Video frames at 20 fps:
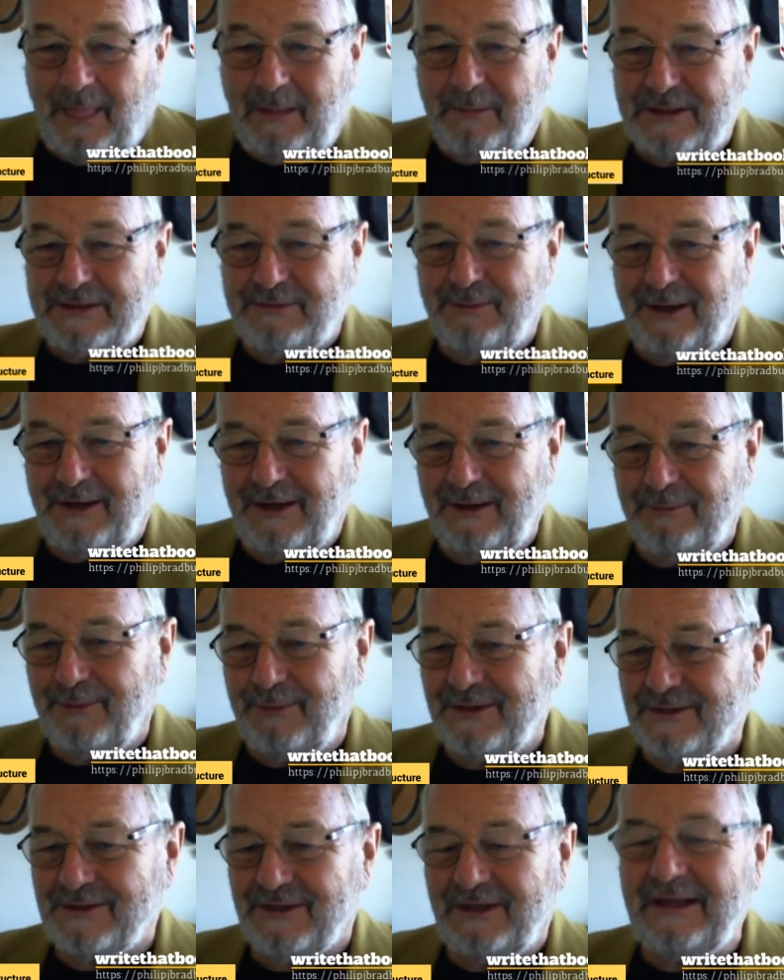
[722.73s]
much about
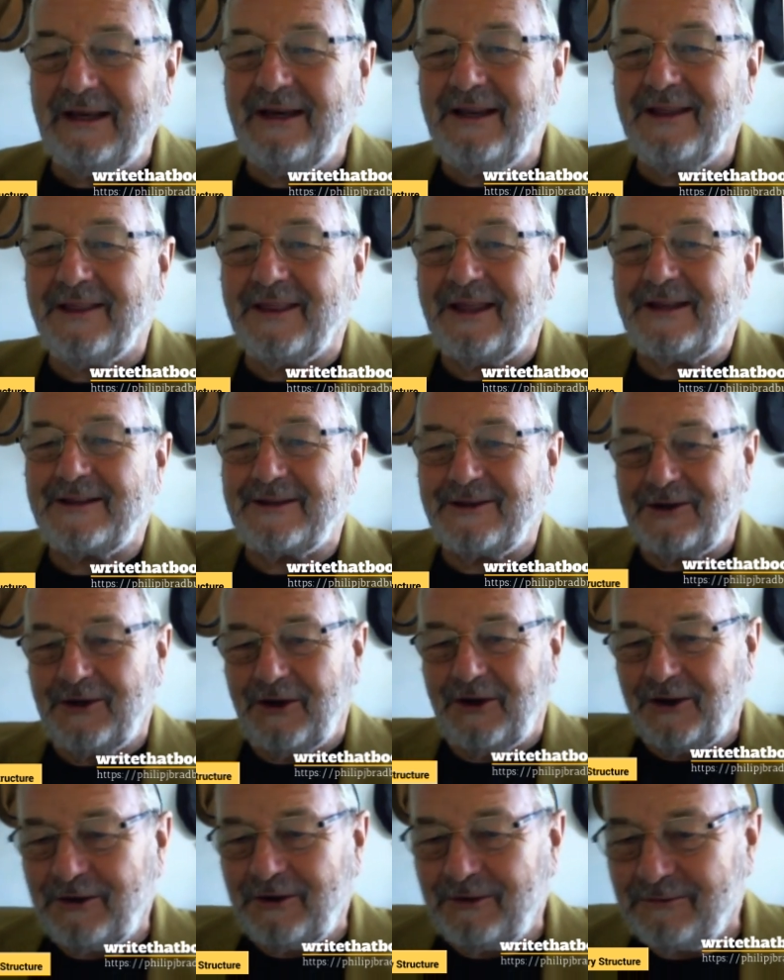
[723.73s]
hippies and any of that
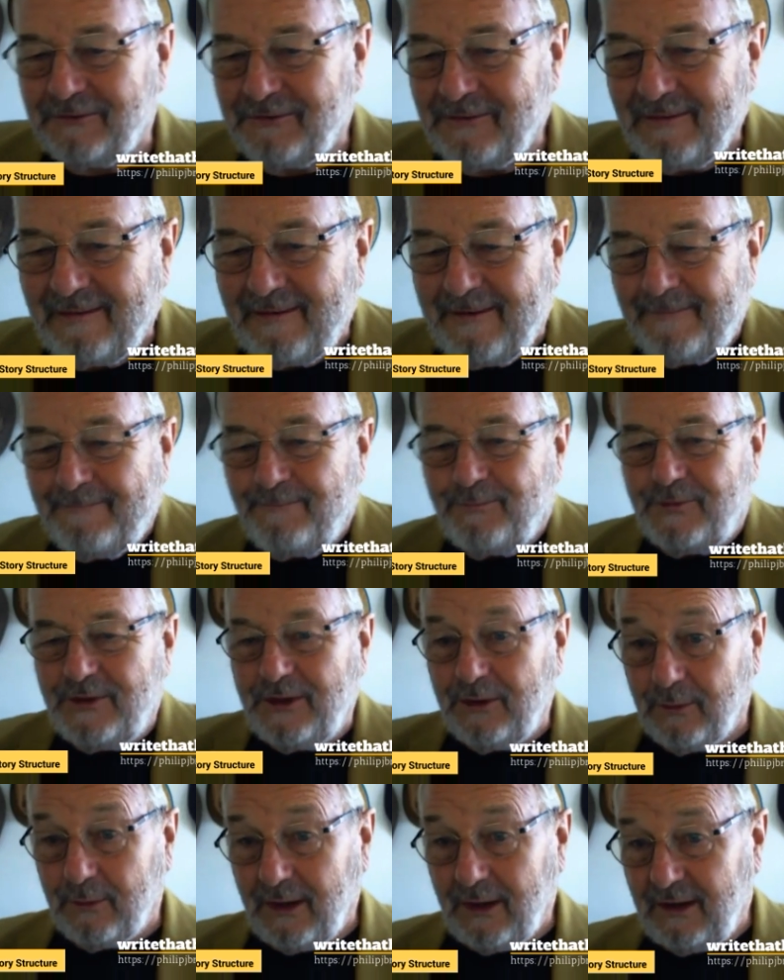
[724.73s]
kind of
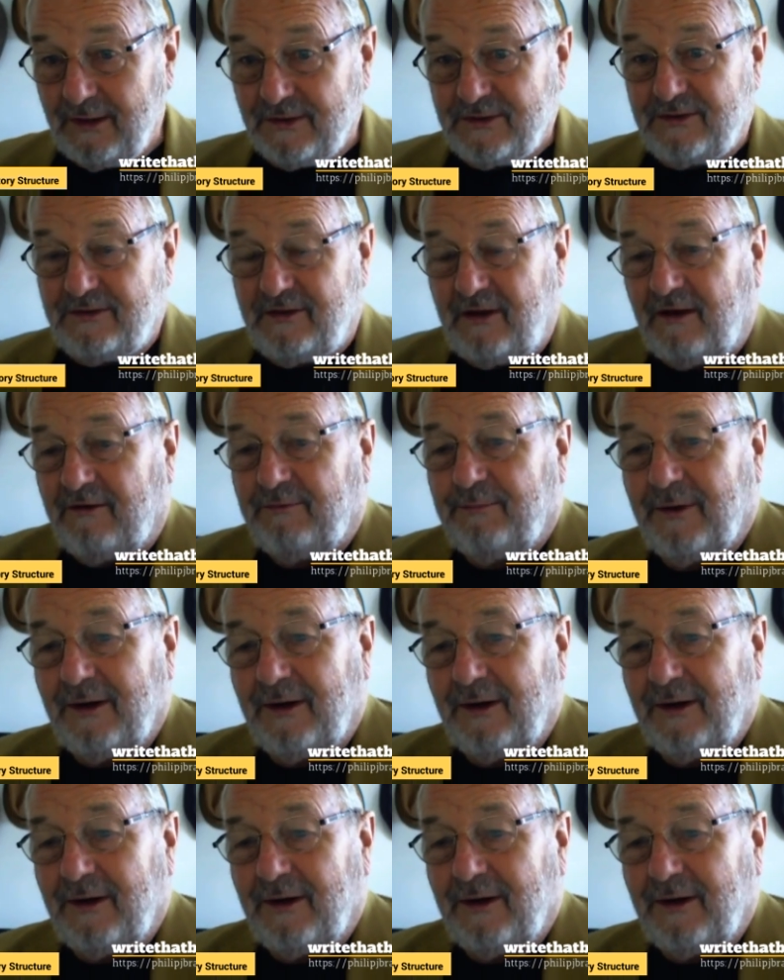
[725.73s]
new age stuff.